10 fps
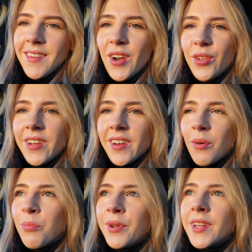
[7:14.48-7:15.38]
on the
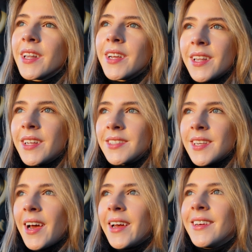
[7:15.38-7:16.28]
completely clean
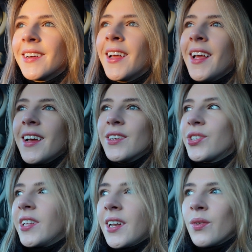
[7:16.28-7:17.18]
sky.
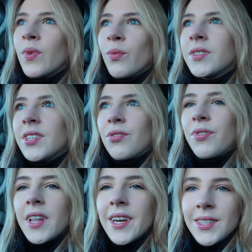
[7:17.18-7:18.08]
So then when we started
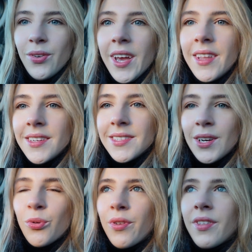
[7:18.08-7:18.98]
realizing, okay, that's the
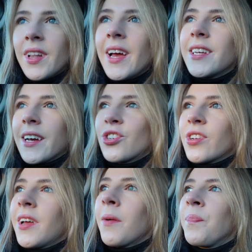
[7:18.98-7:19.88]
Northern Light
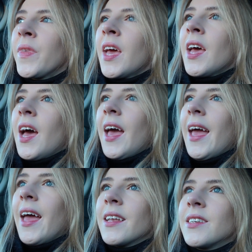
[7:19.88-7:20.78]
actually.
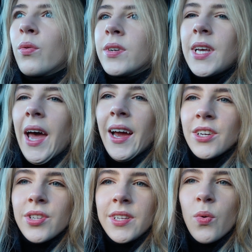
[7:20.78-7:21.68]
And what was
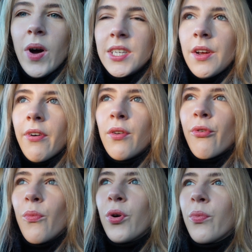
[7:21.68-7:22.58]
actually quite different
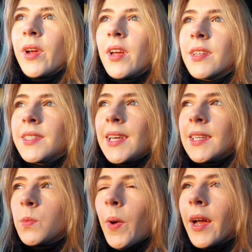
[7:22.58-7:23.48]
from what we, let's say,
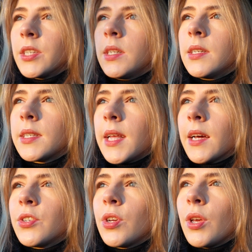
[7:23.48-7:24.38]
expected is
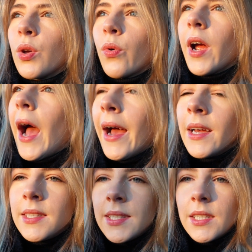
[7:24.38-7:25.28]
that your
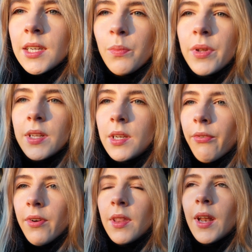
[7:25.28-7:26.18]
eyes see it completely
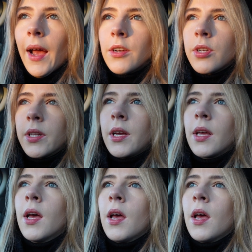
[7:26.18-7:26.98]
different than actually